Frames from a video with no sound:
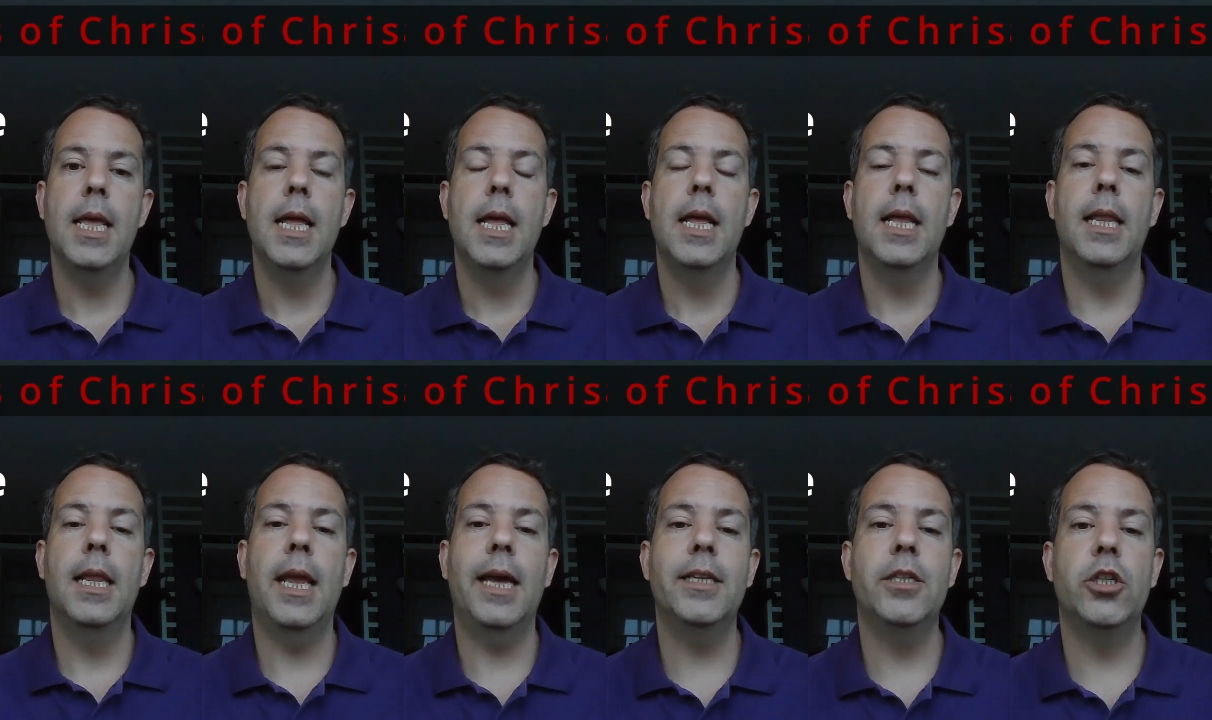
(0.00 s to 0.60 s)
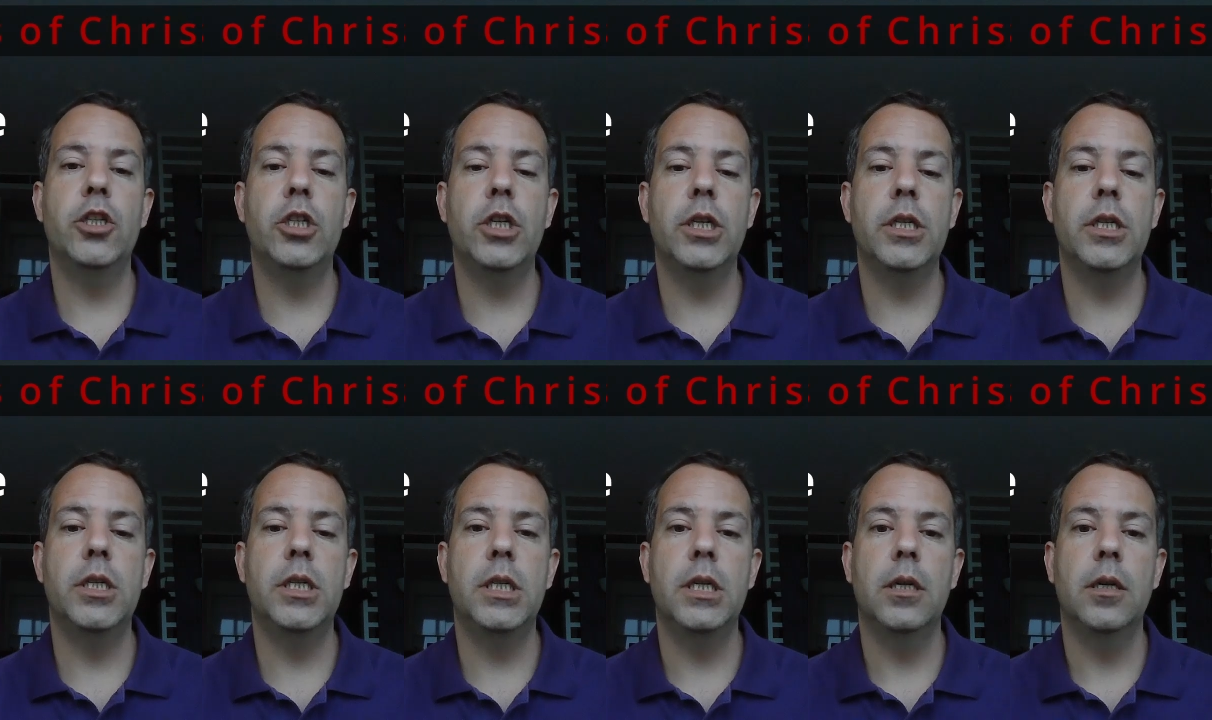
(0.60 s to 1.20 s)
Let's
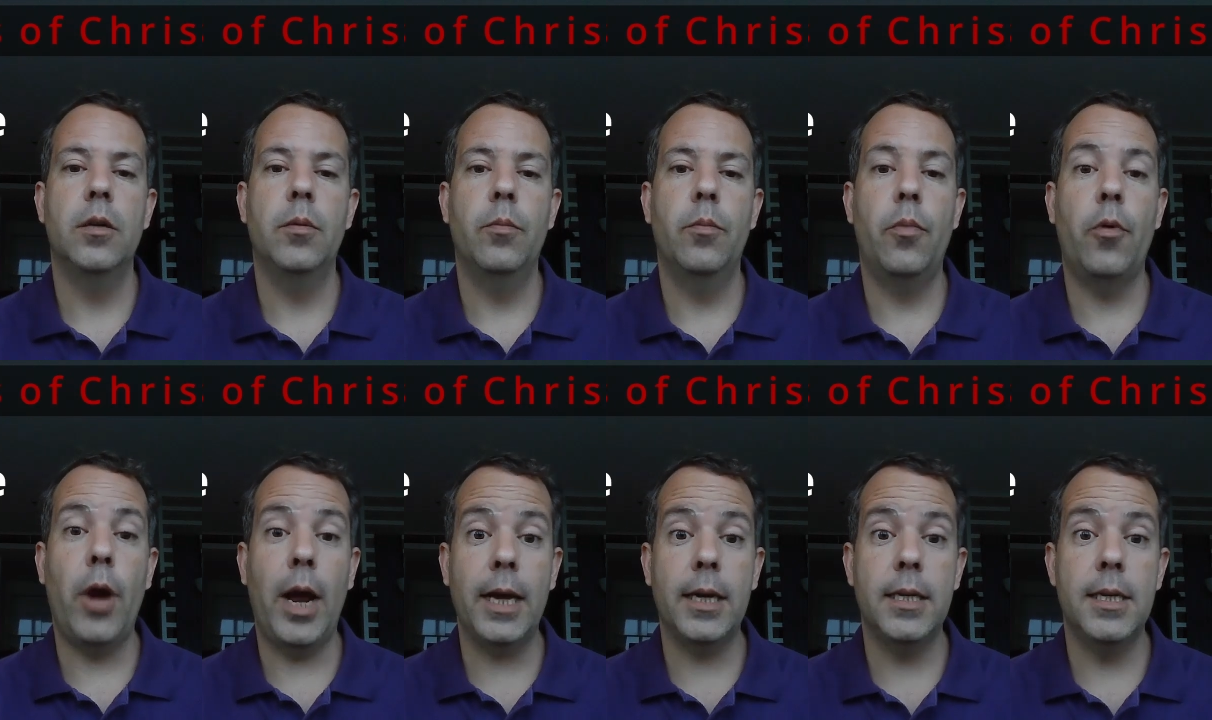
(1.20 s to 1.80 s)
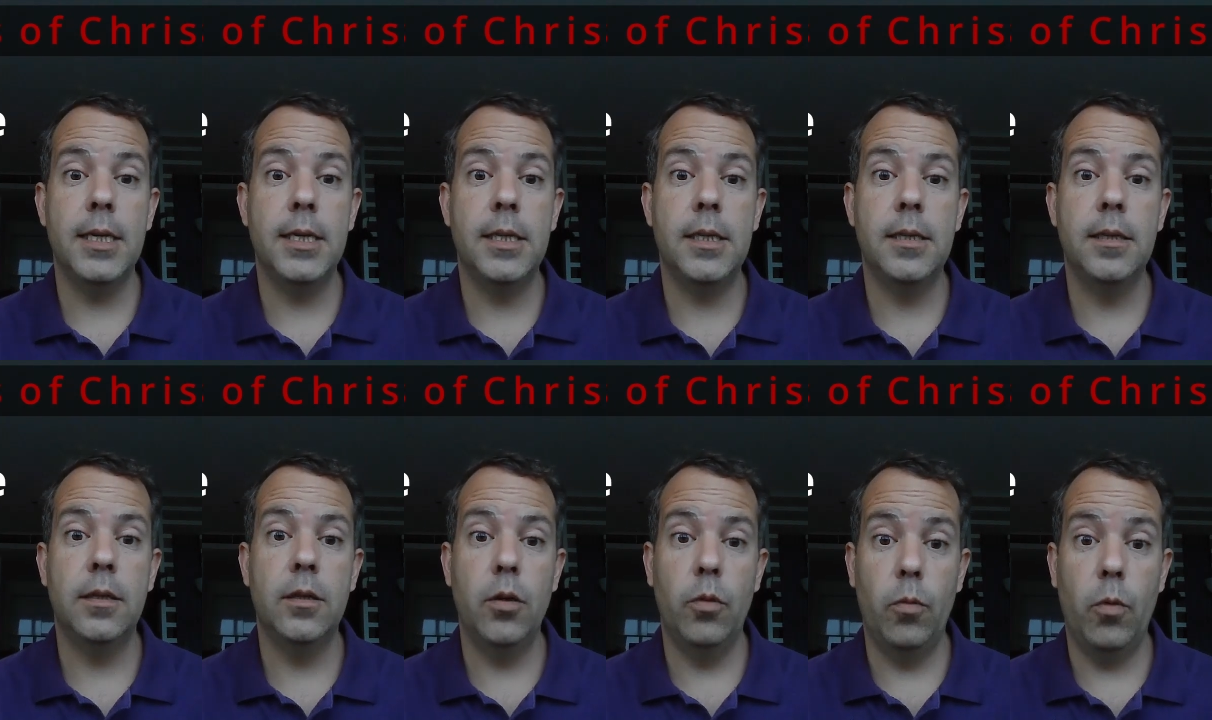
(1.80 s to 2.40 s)
just practice the
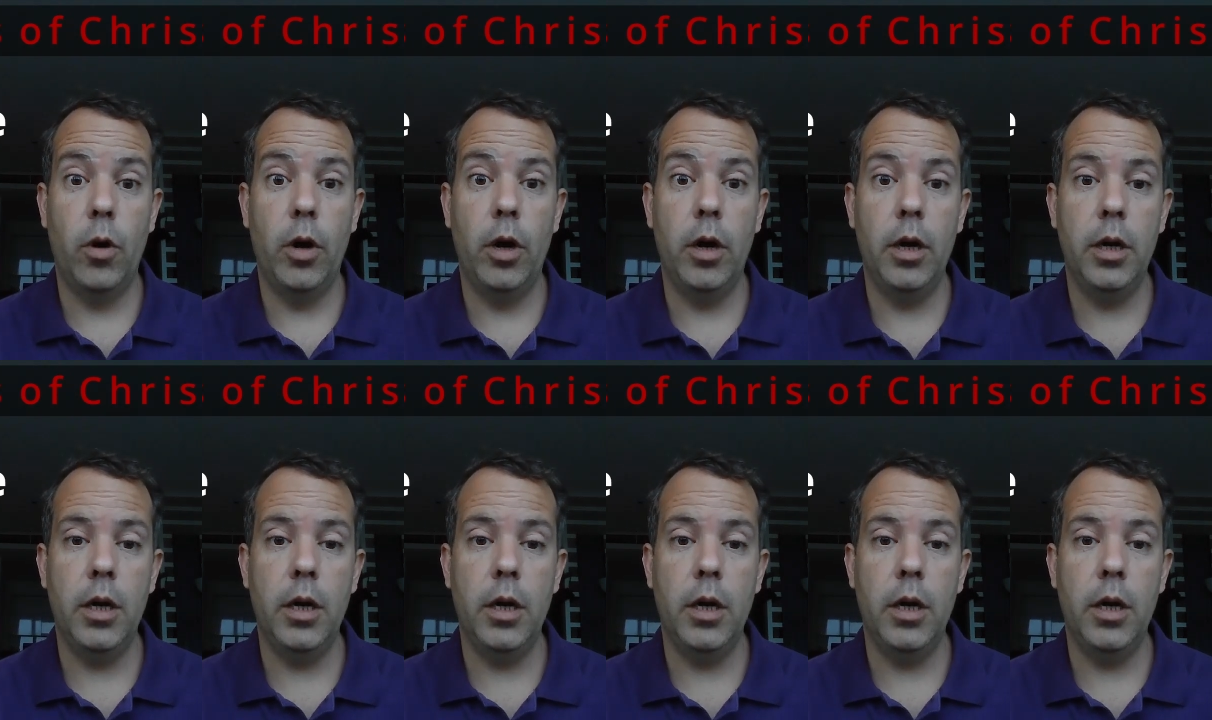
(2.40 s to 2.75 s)
word,